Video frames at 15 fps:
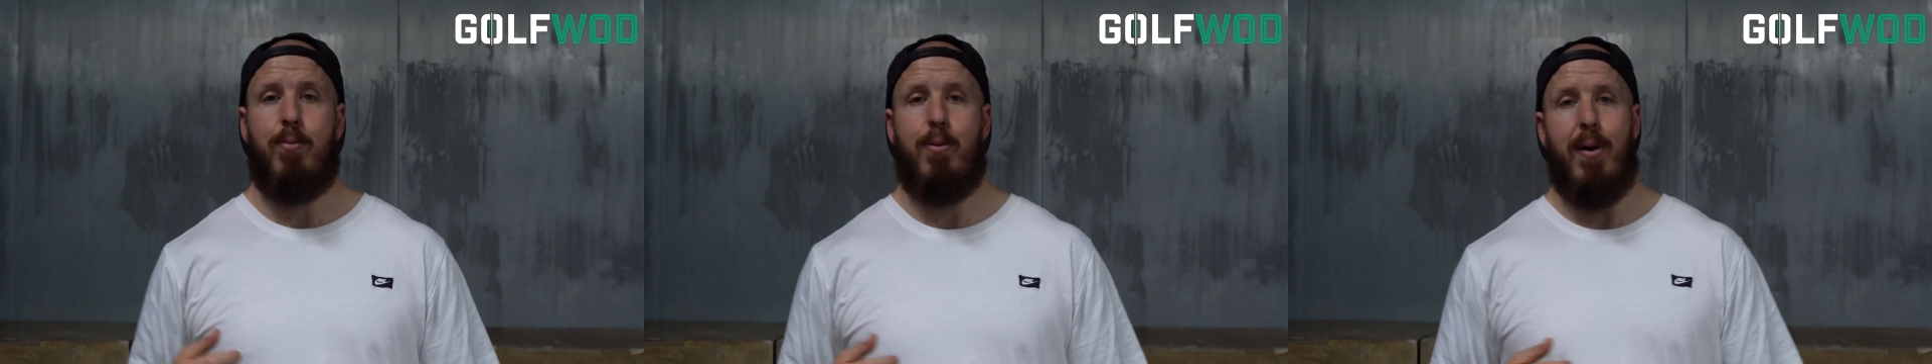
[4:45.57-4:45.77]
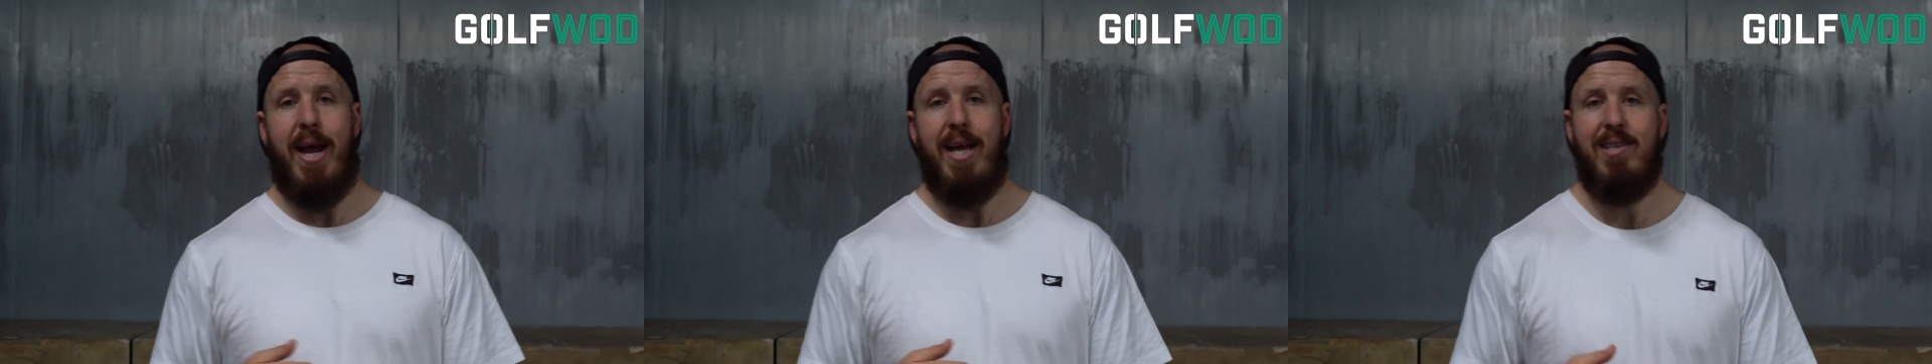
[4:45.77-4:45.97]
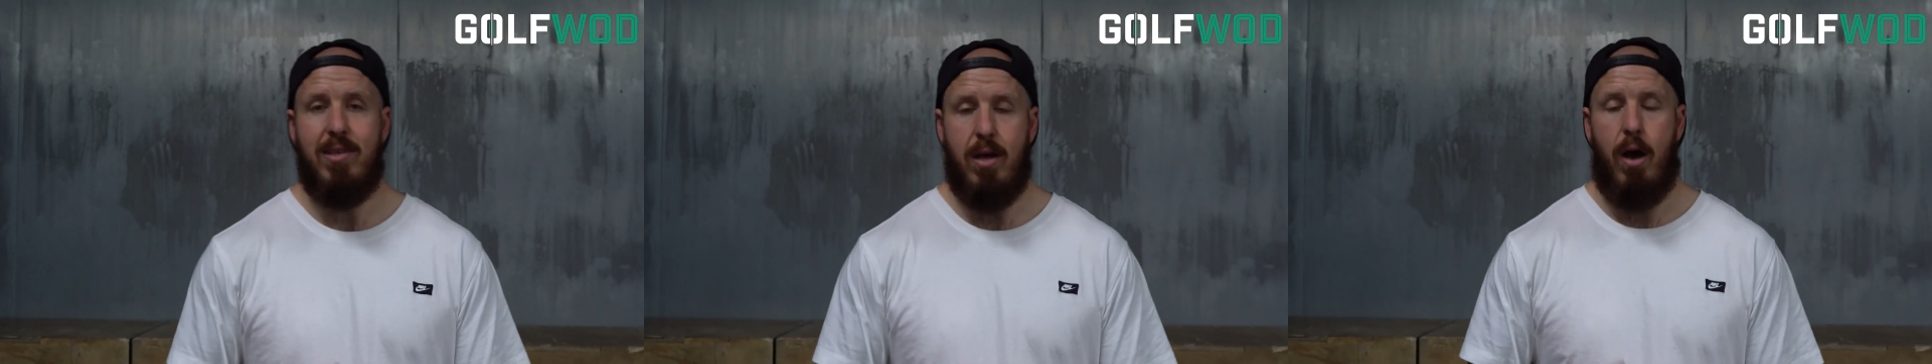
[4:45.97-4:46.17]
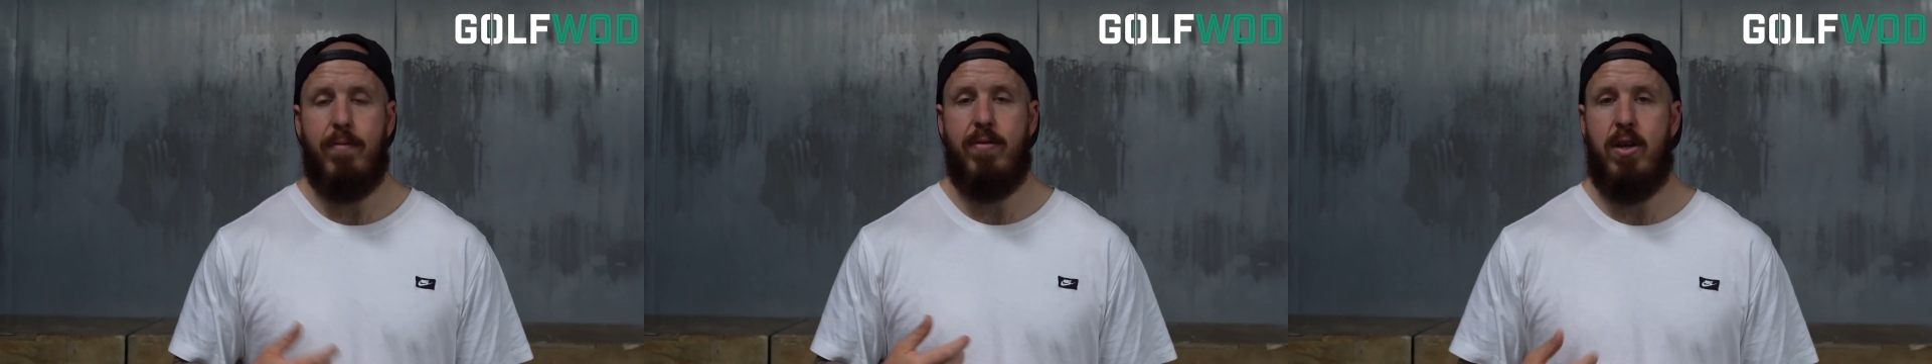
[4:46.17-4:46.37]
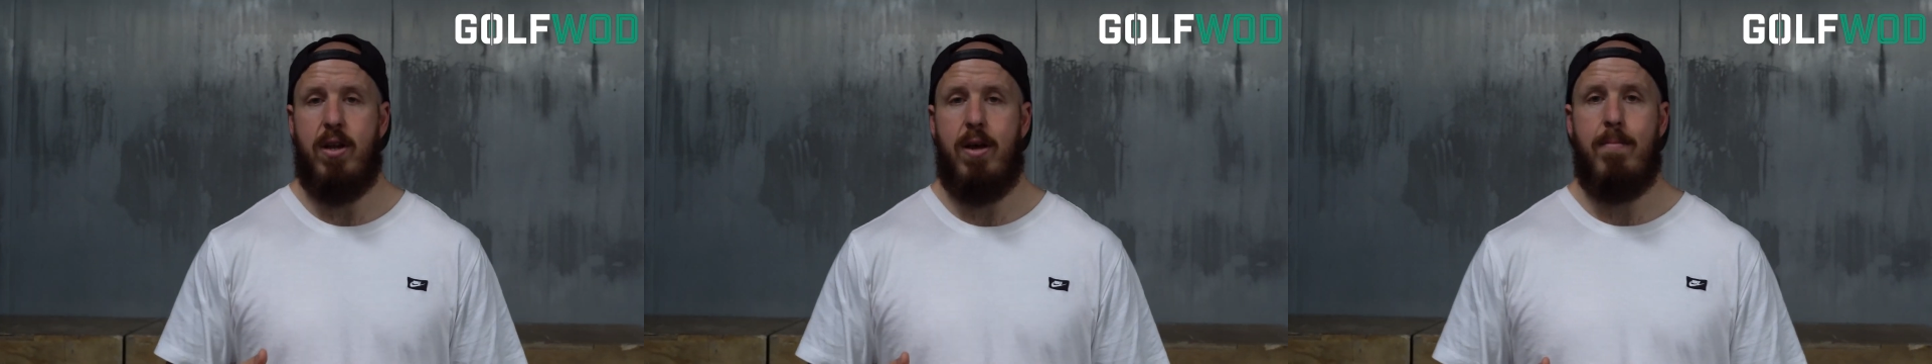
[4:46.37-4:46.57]
press
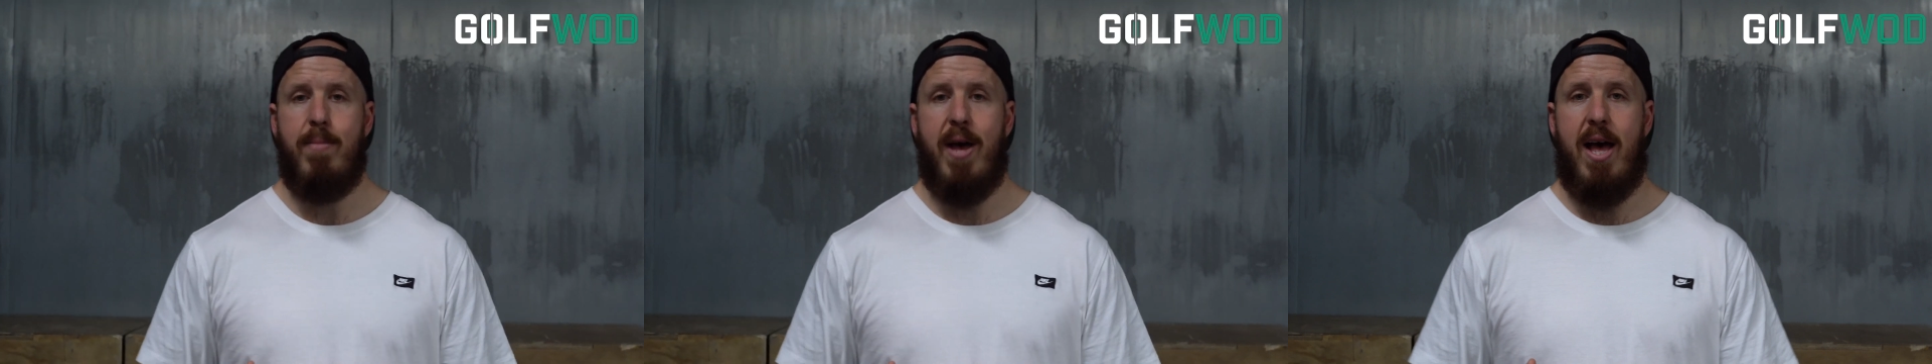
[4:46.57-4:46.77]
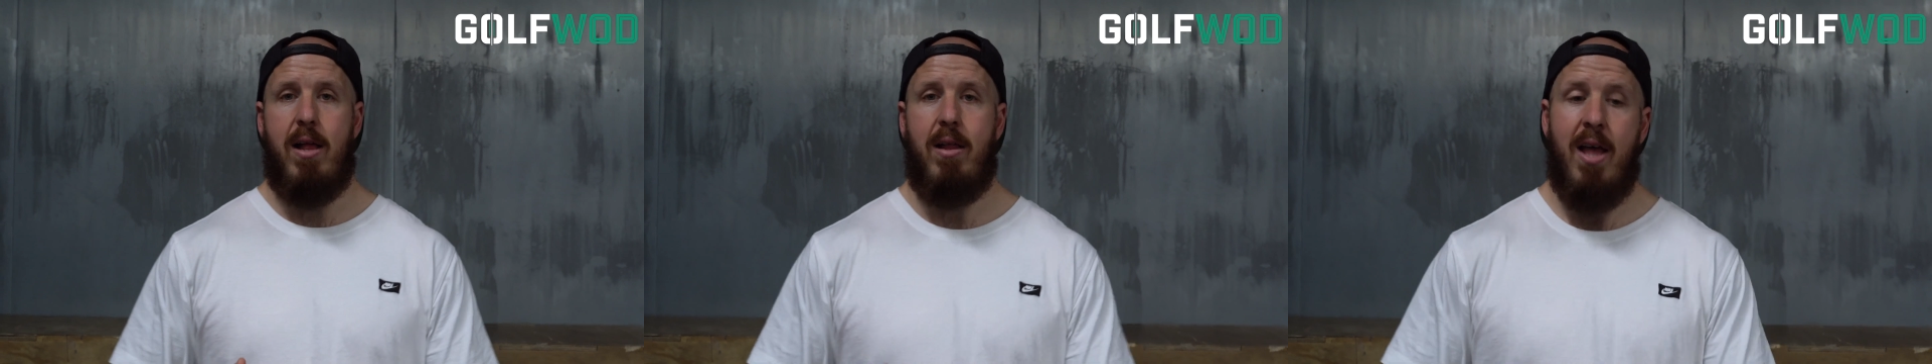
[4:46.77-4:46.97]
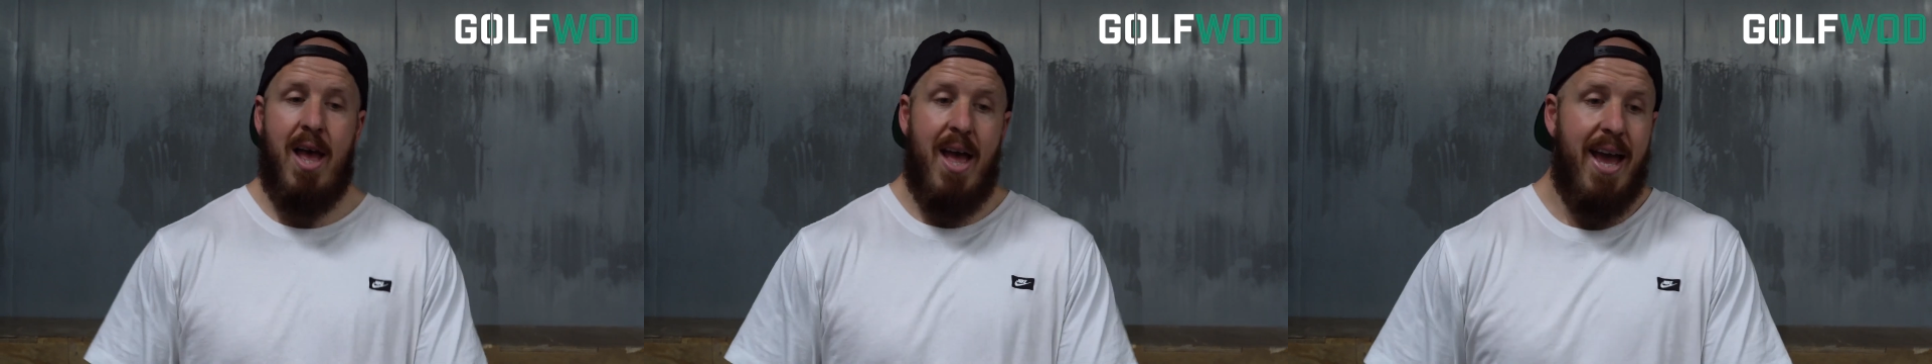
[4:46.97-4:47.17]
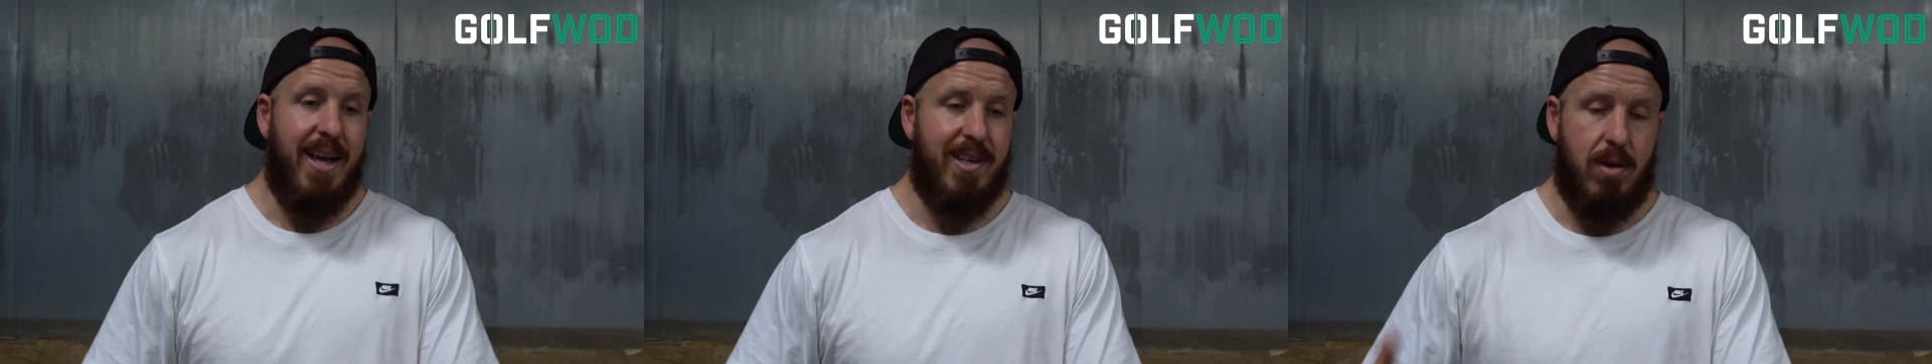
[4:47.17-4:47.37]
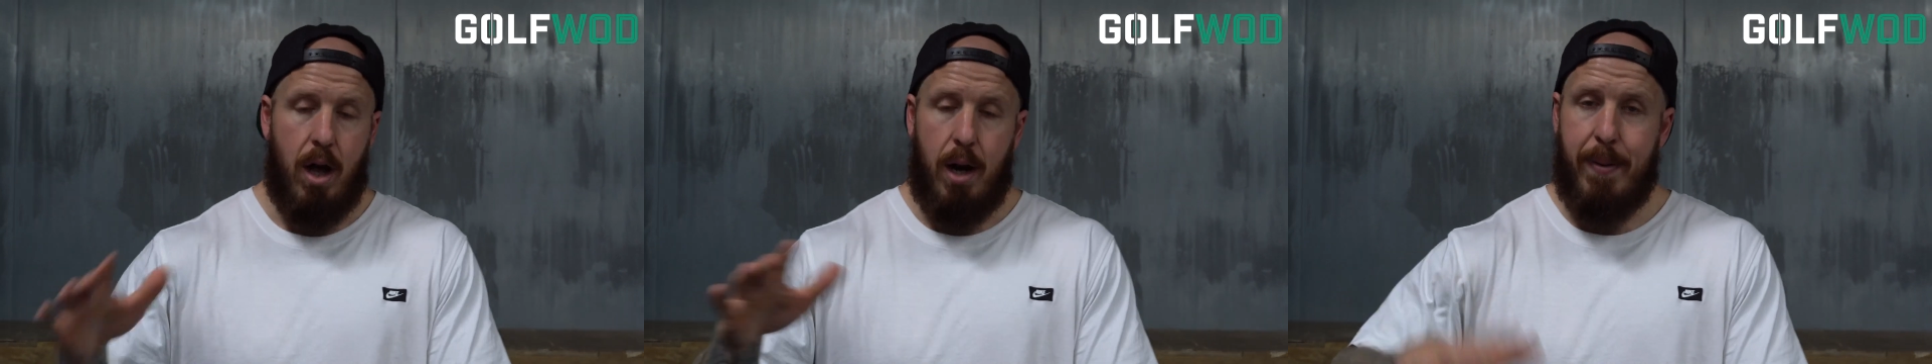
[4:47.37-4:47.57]
of the dumbbell.
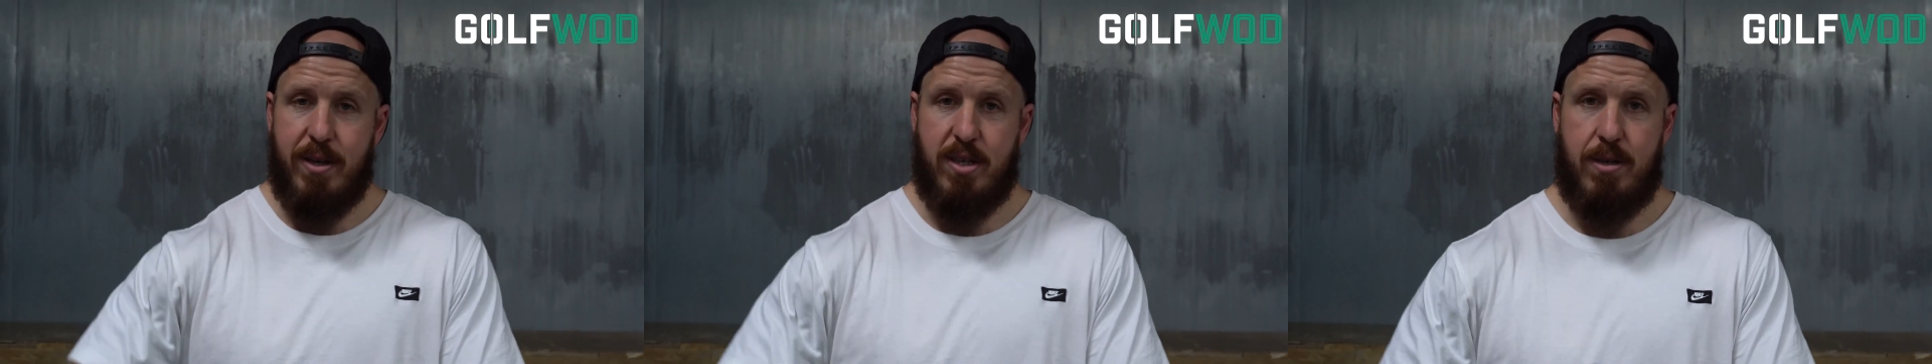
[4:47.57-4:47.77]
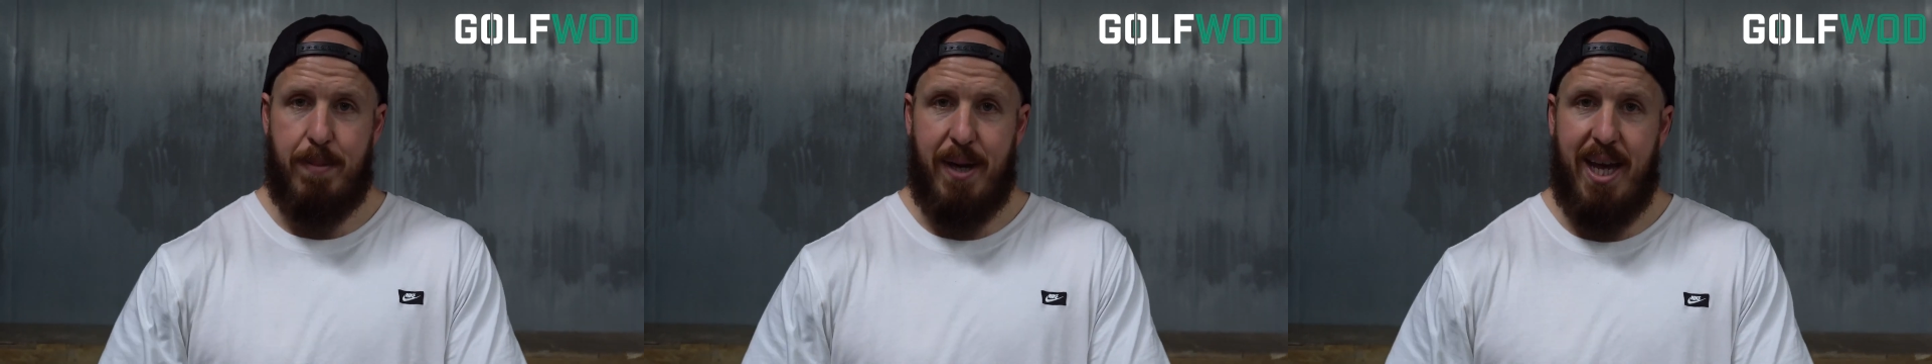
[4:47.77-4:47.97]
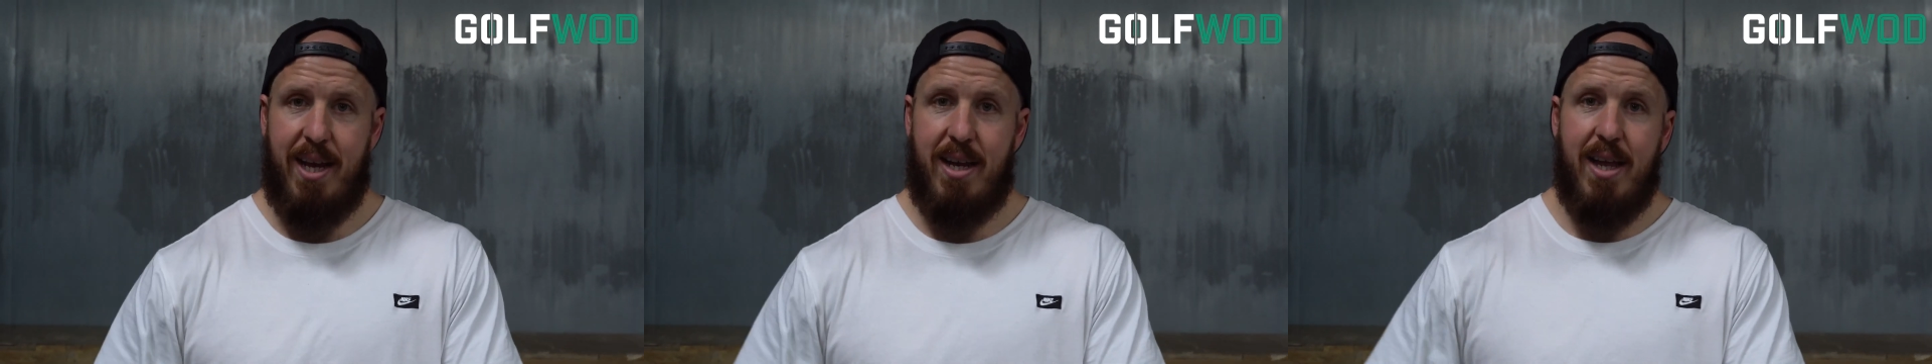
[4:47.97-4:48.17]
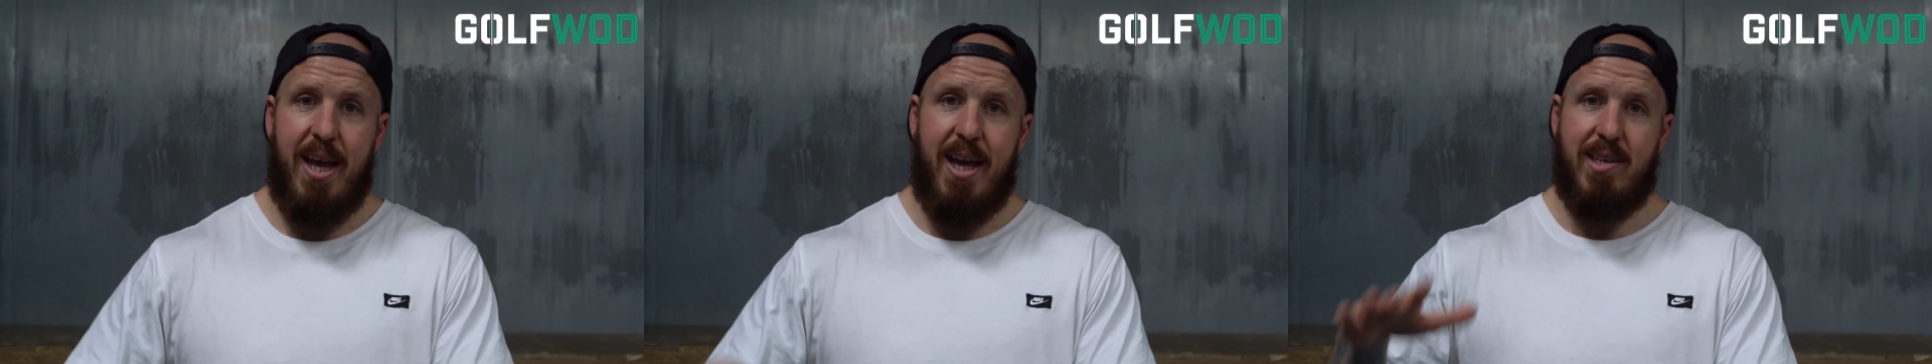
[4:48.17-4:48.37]
It's all about speed.